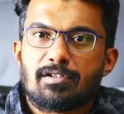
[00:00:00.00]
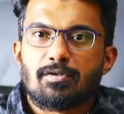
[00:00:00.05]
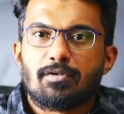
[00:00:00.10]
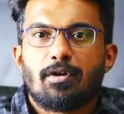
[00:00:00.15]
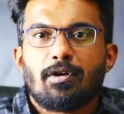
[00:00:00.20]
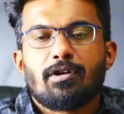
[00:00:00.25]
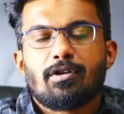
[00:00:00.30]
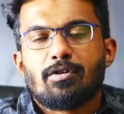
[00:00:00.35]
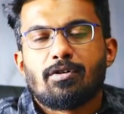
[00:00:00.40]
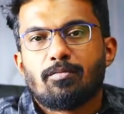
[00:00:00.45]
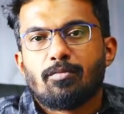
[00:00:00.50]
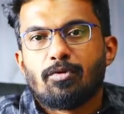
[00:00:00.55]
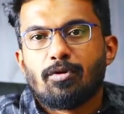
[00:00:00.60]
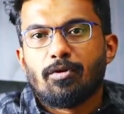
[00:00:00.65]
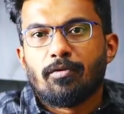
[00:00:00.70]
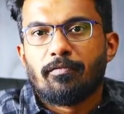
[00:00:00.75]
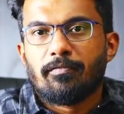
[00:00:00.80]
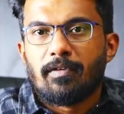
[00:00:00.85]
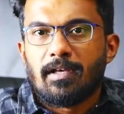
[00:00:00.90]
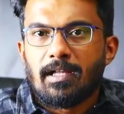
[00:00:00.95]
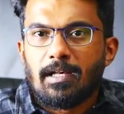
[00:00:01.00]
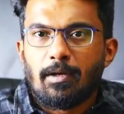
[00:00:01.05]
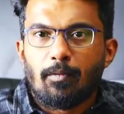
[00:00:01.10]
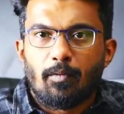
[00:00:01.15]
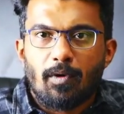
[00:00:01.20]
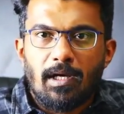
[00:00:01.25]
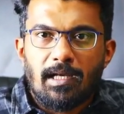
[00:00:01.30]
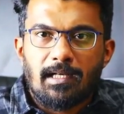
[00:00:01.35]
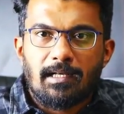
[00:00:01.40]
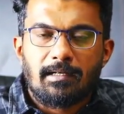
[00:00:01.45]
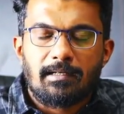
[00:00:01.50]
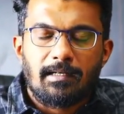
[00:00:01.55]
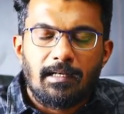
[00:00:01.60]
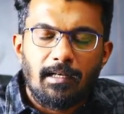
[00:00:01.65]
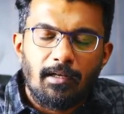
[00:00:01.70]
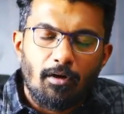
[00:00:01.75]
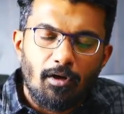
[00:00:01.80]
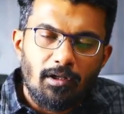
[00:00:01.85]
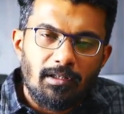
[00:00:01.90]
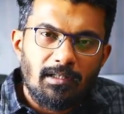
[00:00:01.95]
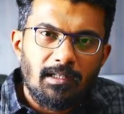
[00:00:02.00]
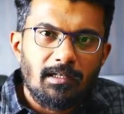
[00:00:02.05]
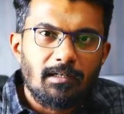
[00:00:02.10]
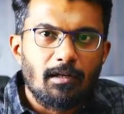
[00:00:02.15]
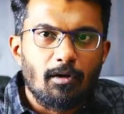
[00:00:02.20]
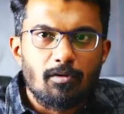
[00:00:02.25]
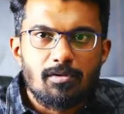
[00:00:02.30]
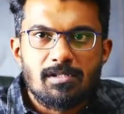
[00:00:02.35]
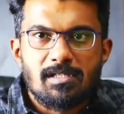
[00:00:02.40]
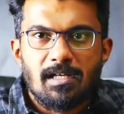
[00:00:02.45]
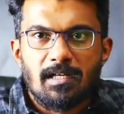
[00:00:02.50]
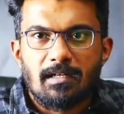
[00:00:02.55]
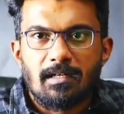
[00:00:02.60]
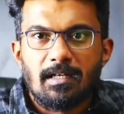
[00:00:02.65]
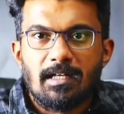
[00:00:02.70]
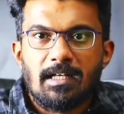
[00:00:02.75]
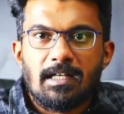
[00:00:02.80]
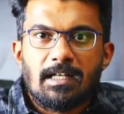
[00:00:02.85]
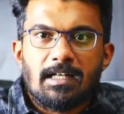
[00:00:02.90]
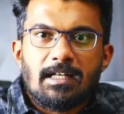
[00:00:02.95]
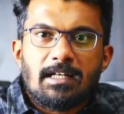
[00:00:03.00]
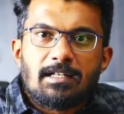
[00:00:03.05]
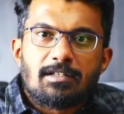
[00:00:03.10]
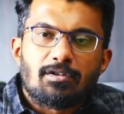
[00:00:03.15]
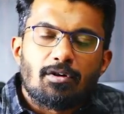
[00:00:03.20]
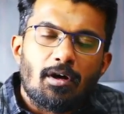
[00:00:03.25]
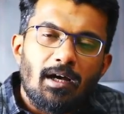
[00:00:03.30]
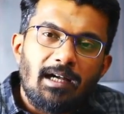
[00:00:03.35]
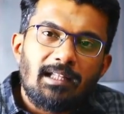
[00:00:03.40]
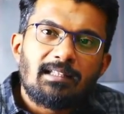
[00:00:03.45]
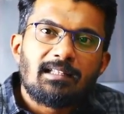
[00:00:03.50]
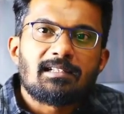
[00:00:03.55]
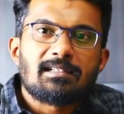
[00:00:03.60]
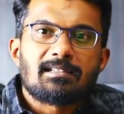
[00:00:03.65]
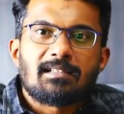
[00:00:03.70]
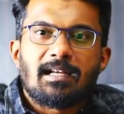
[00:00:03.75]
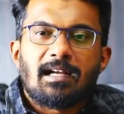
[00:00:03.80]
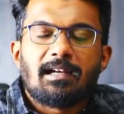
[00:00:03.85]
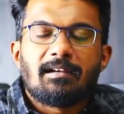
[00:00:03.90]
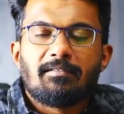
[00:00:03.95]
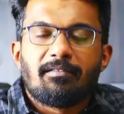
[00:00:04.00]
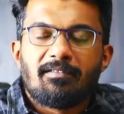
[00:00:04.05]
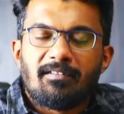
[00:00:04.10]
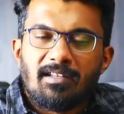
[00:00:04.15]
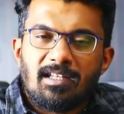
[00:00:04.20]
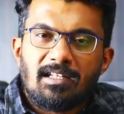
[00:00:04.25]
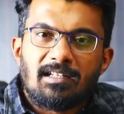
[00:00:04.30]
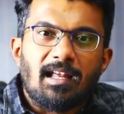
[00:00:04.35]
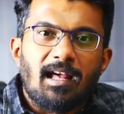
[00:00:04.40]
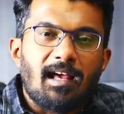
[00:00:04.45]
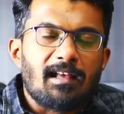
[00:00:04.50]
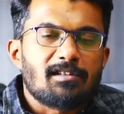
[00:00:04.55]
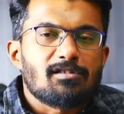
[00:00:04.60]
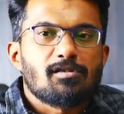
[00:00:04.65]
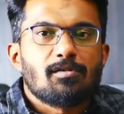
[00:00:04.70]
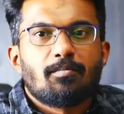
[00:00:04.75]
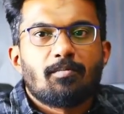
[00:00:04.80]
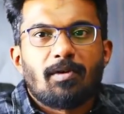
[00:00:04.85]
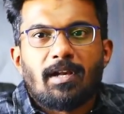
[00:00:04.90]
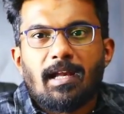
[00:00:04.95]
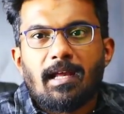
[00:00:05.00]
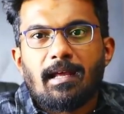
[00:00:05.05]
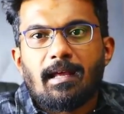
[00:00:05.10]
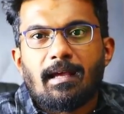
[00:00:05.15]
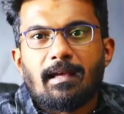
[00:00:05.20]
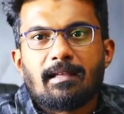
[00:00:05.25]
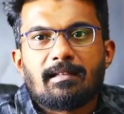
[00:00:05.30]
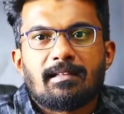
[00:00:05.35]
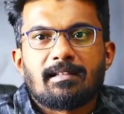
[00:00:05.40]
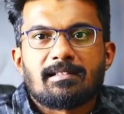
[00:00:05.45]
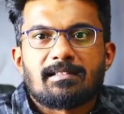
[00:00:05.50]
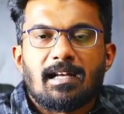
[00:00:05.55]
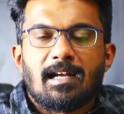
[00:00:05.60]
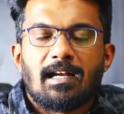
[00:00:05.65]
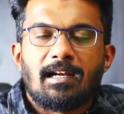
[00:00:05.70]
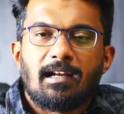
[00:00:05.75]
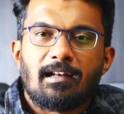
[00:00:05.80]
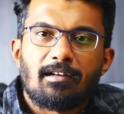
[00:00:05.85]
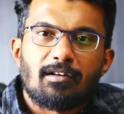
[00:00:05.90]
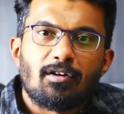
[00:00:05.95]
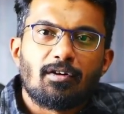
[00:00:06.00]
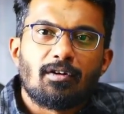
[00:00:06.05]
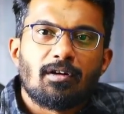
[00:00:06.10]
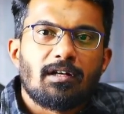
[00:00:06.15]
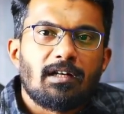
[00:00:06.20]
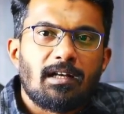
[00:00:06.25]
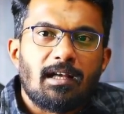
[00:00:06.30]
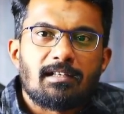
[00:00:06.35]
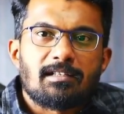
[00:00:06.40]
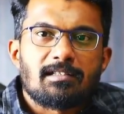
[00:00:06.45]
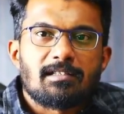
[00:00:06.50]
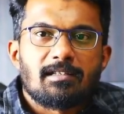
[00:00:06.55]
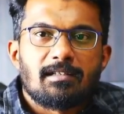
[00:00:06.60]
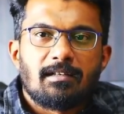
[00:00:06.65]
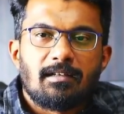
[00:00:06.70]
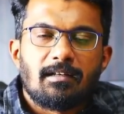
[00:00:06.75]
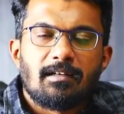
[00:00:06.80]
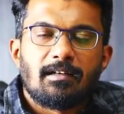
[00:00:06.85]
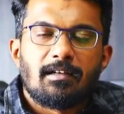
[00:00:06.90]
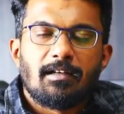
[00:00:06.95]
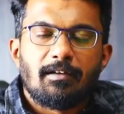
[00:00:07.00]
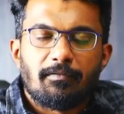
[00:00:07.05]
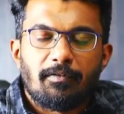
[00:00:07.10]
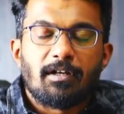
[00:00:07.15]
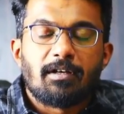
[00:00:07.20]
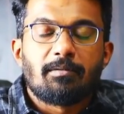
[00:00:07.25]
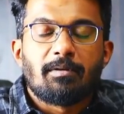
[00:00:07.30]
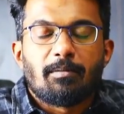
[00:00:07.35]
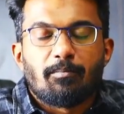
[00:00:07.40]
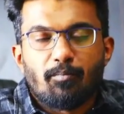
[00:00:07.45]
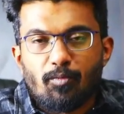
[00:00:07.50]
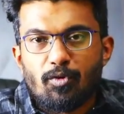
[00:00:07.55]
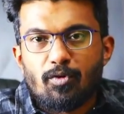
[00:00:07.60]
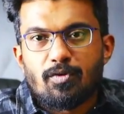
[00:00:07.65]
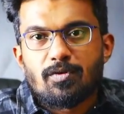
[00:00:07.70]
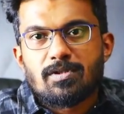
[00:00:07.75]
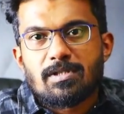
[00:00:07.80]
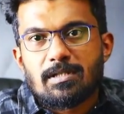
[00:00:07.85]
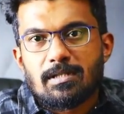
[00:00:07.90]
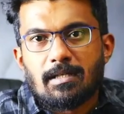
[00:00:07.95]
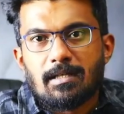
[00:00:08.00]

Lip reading: going to move very violently on the downside. So either side, it has to break either side, and it has if it moves